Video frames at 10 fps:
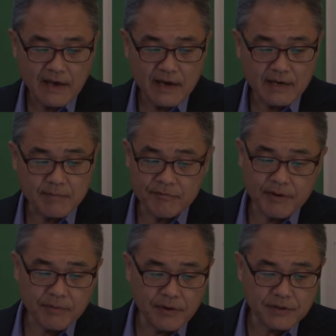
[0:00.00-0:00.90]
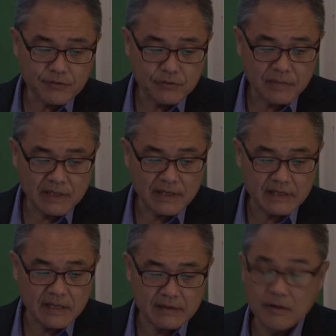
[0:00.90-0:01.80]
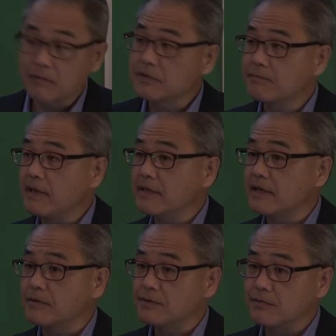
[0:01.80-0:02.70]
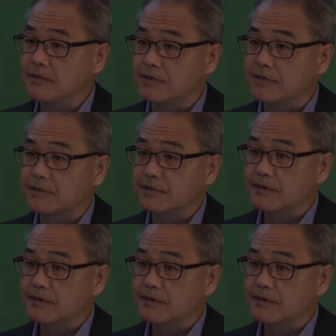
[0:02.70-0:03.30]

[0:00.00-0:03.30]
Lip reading: and 3.2 billion total spending on students,